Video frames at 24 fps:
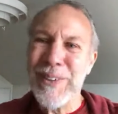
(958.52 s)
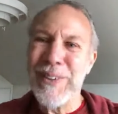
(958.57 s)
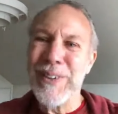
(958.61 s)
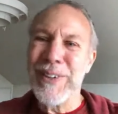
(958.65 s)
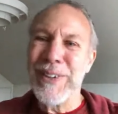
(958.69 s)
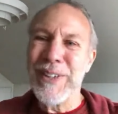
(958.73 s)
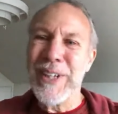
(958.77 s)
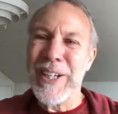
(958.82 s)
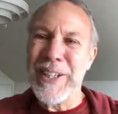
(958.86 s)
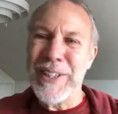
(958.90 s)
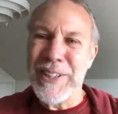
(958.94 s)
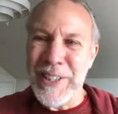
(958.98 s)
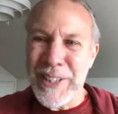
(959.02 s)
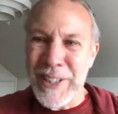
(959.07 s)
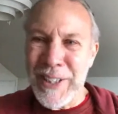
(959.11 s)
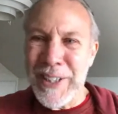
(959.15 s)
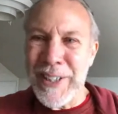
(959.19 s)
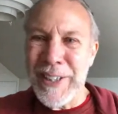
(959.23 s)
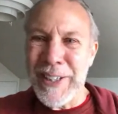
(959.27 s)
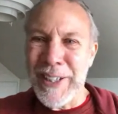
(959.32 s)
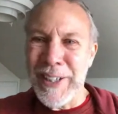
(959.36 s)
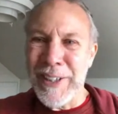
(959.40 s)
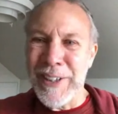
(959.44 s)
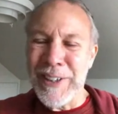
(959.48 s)
idea
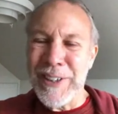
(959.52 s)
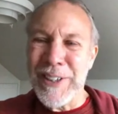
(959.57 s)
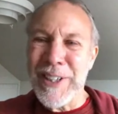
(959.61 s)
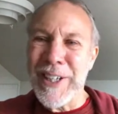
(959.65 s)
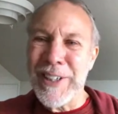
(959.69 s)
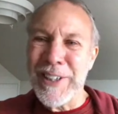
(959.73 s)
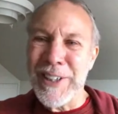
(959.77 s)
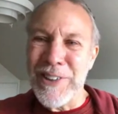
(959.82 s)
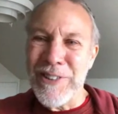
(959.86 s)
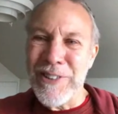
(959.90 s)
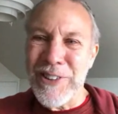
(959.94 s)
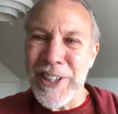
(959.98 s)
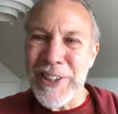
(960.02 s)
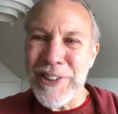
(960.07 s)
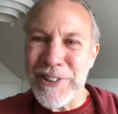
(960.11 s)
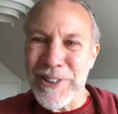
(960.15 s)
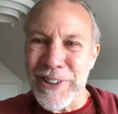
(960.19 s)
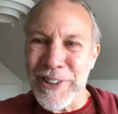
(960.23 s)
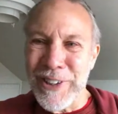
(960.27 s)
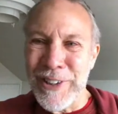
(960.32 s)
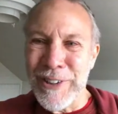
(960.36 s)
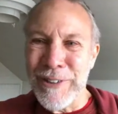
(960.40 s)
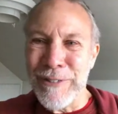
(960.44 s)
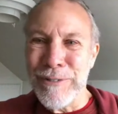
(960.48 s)
and a condensation
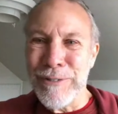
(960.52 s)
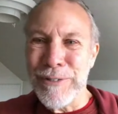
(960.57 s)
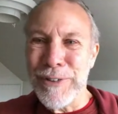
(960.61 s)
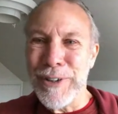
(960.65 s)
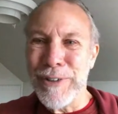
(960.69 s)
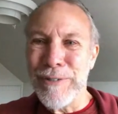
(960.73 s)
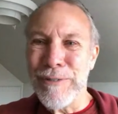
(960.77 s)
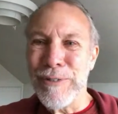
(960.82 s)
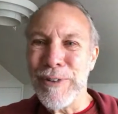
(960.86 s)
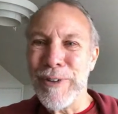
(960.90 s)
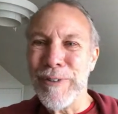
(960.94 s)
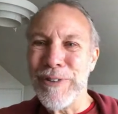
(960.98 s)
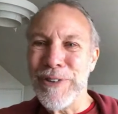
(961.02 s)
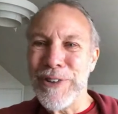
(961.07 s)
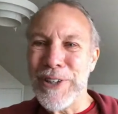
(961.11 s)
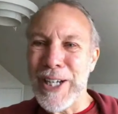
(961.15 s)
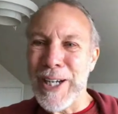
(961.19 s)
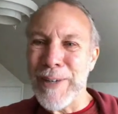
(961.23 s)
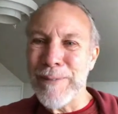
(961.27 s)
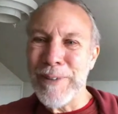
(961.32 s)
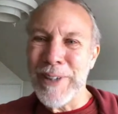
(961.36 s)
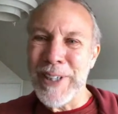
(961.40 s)
of what was happening,